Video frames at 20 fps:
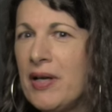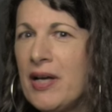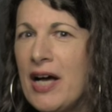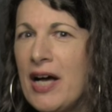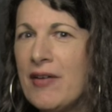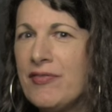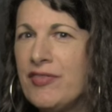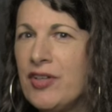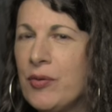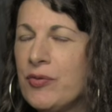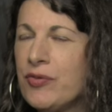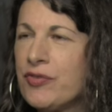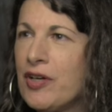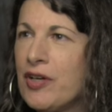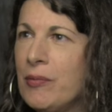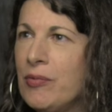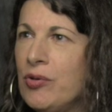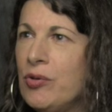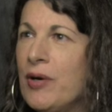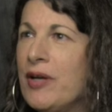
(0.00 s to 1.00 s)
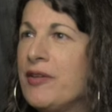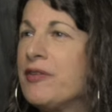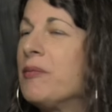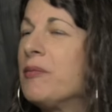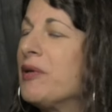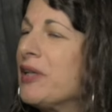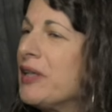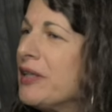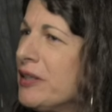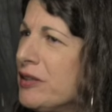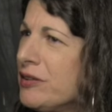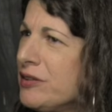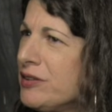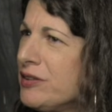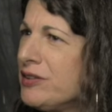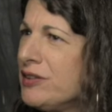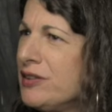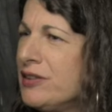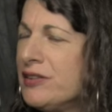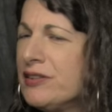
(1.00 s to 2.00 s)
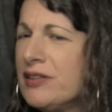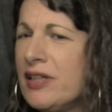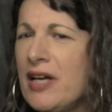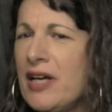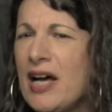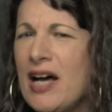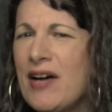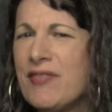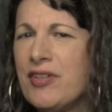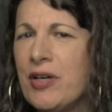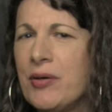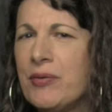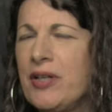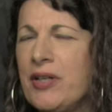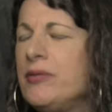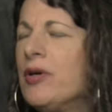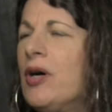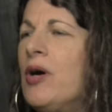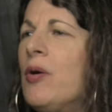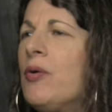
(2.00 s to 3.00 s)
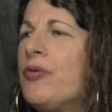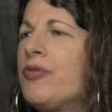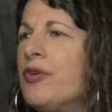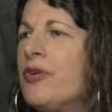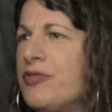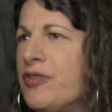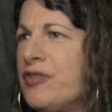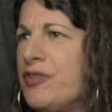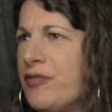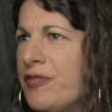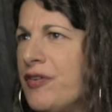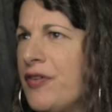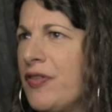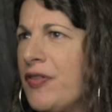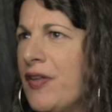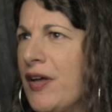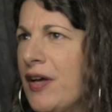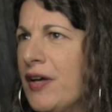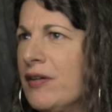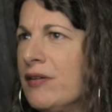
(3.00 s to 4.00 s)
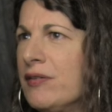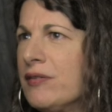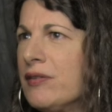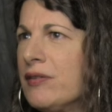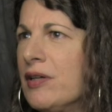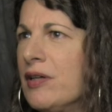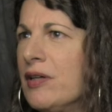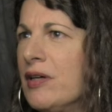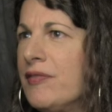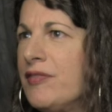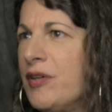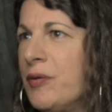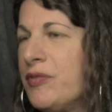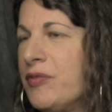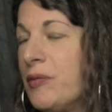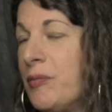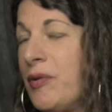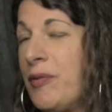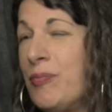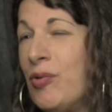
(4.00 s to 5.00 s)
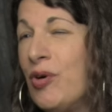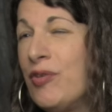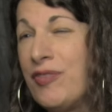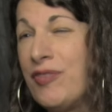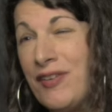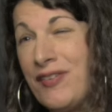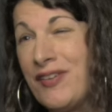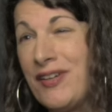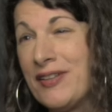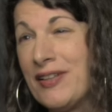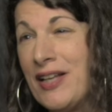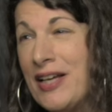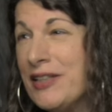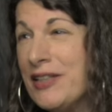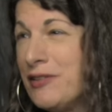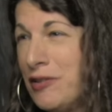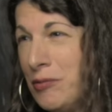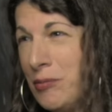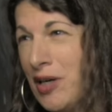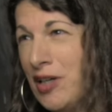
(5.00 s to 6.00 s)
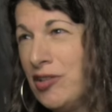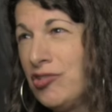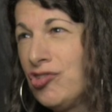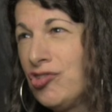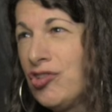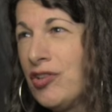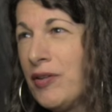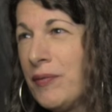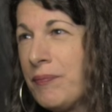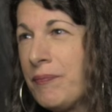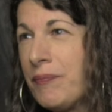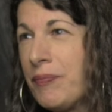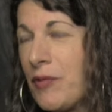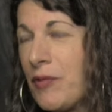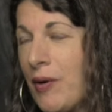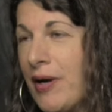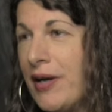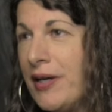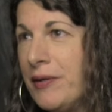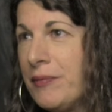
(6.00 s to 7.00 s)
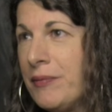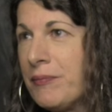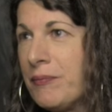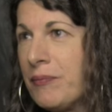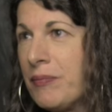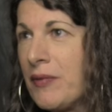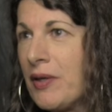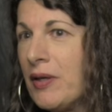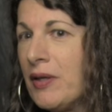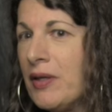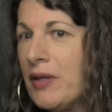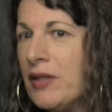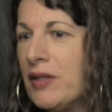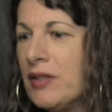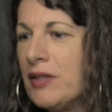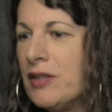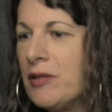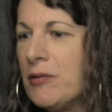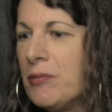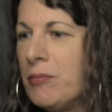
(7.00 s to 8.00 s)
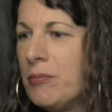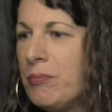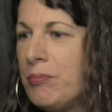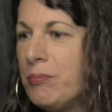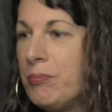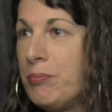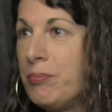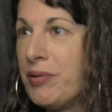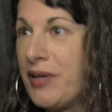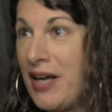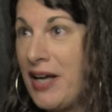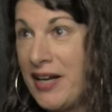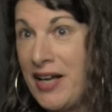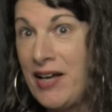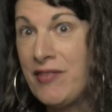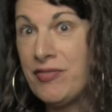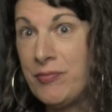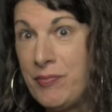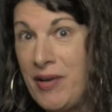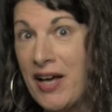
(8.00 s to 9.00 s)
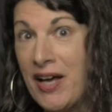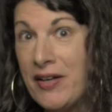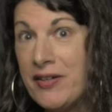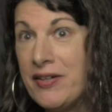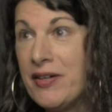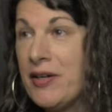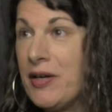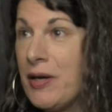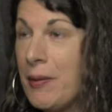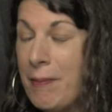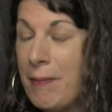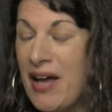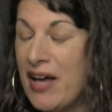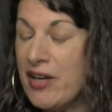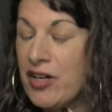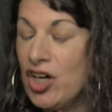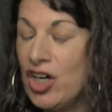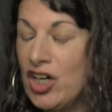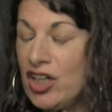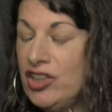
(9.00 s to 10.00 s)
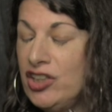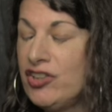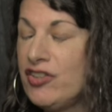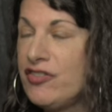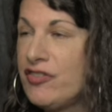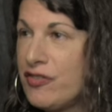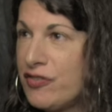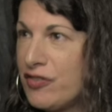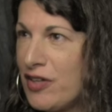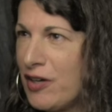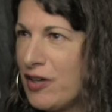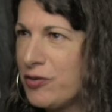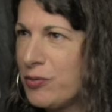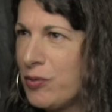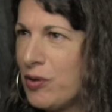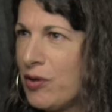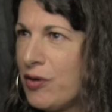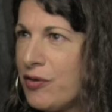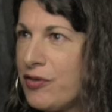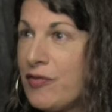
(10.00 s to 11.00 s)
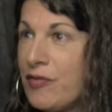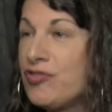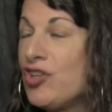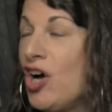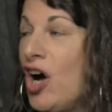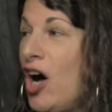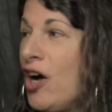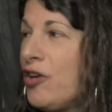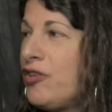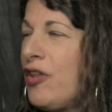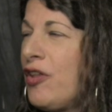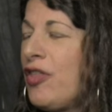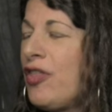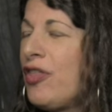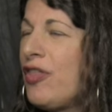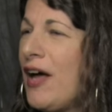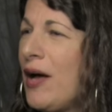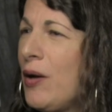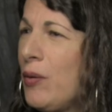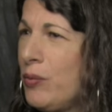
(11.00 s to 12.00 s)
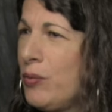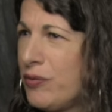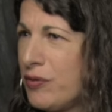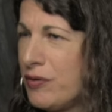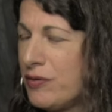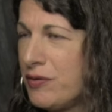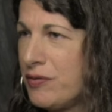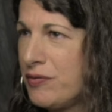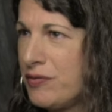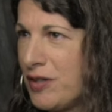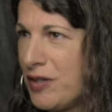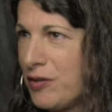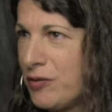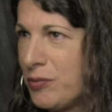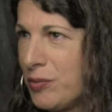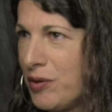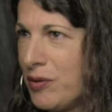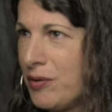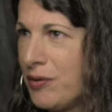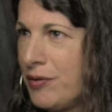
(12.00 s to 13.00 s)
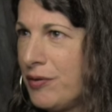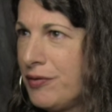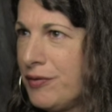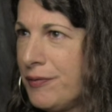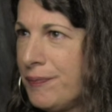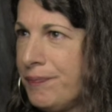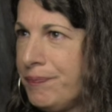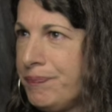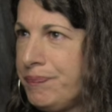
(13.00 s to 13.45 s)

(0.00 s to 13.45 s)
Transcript: I've known some who had some mental illnesses. I've known, you know, all sorts of different things. I've known some with boyfriends I didn't like too much, right? But I've met hundreds of sex workers. I've talked to thousands of sex workers.